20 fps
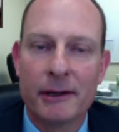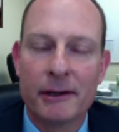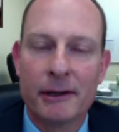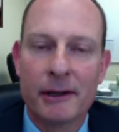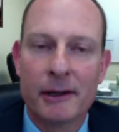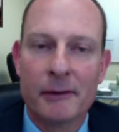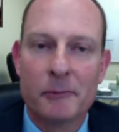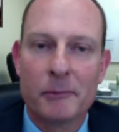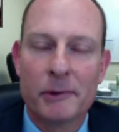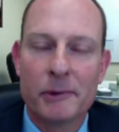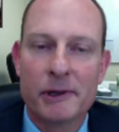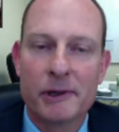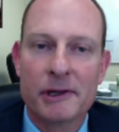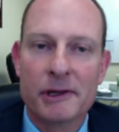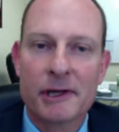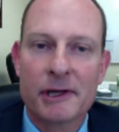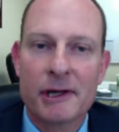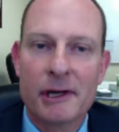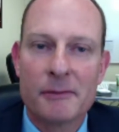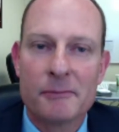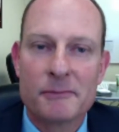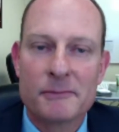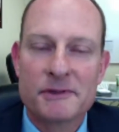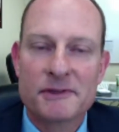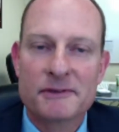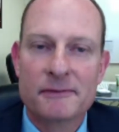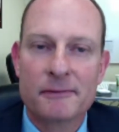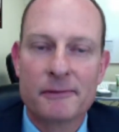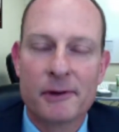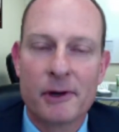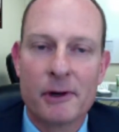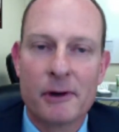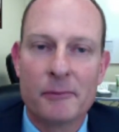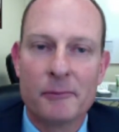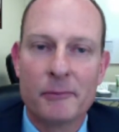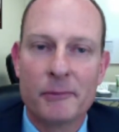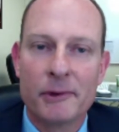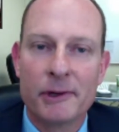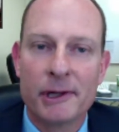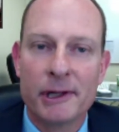number comes
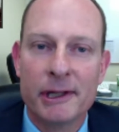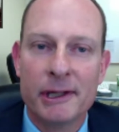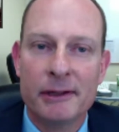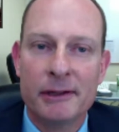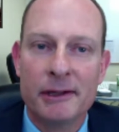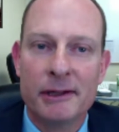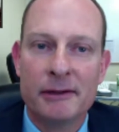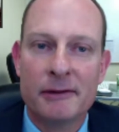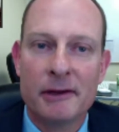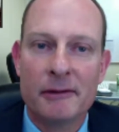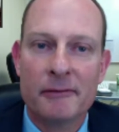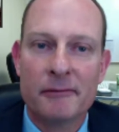from the